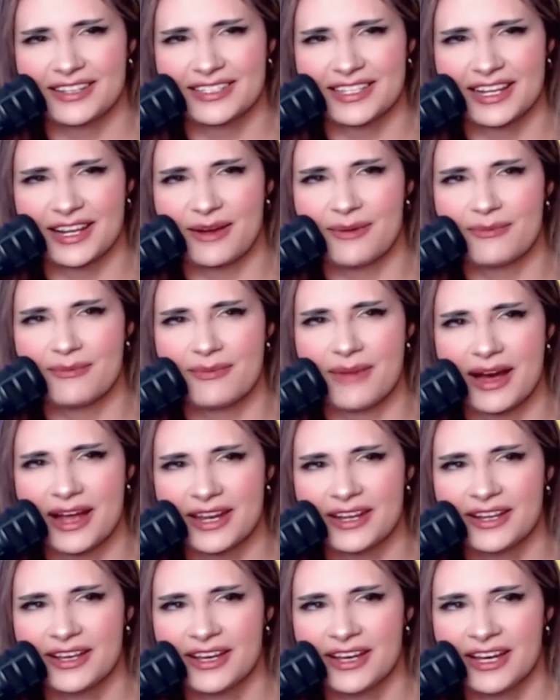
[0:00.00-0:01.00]
It's like a
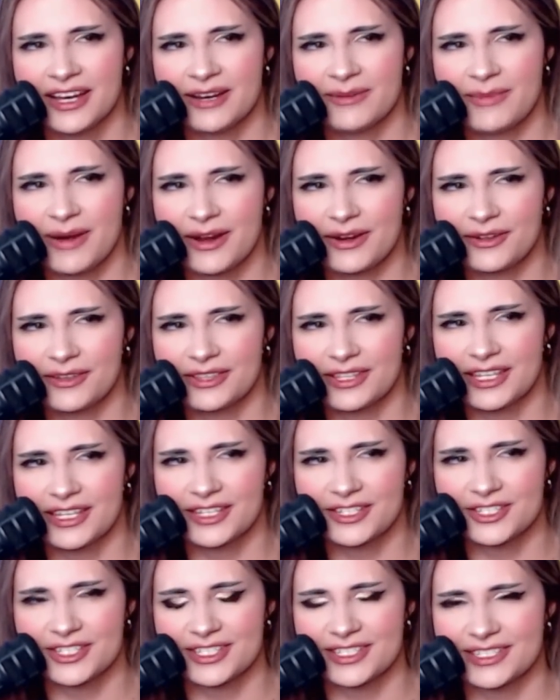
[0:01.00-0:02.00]
mud puddle thing
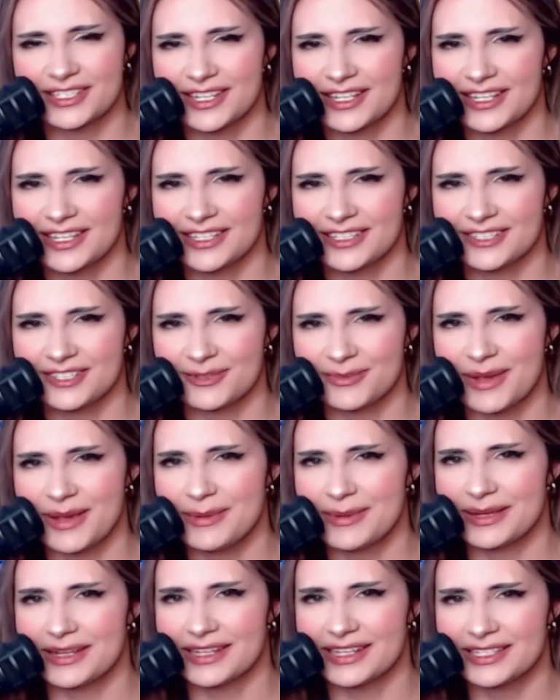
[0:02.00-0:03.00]
and she's sinking. So
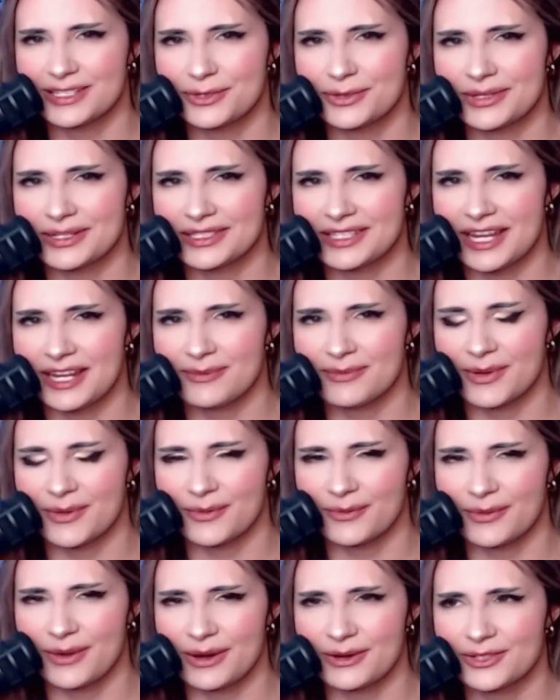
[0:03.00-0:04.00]
maybe it is quicksand, but
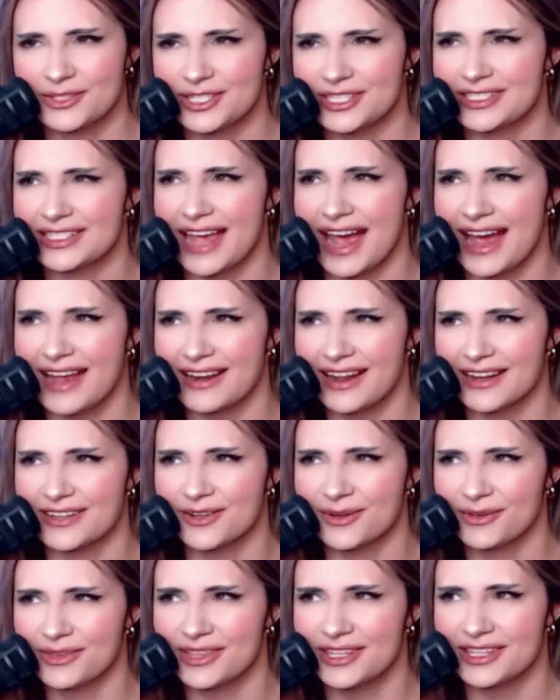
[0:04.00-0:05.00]
where she's at, I
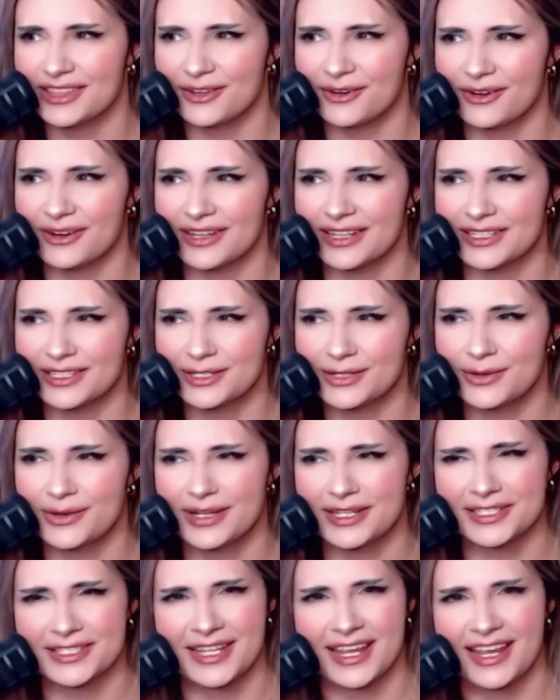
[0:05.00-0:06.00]
don't think there is
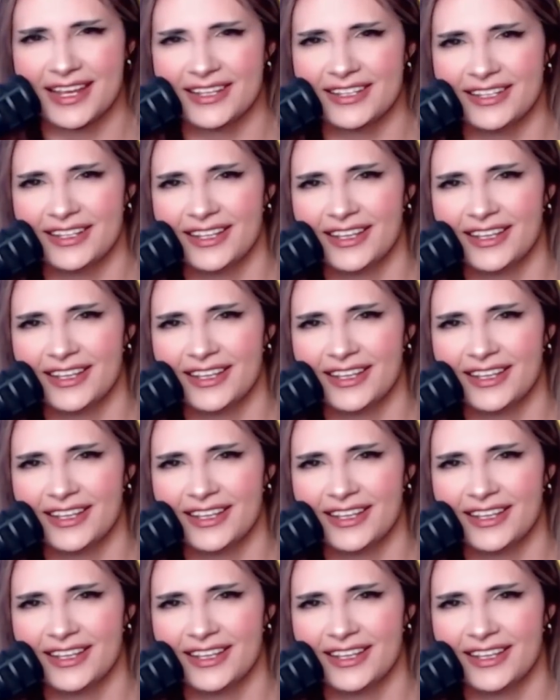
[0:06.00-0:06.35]
quicksand,